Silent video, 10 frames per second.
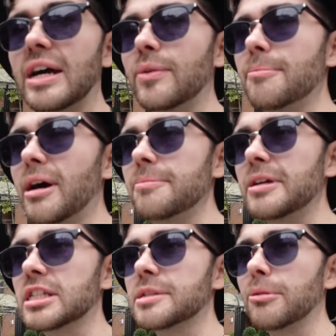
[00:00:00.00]
that we might be
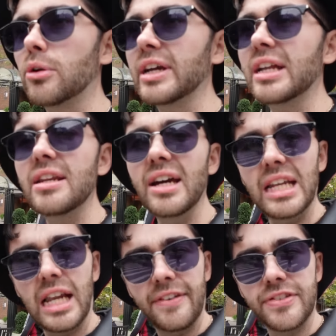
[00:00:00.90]
exploring a
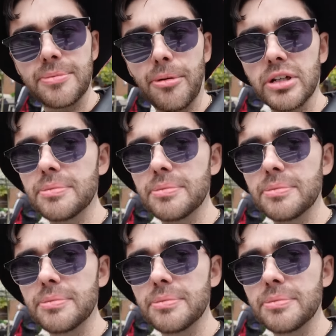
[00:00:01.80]
nightlife spot,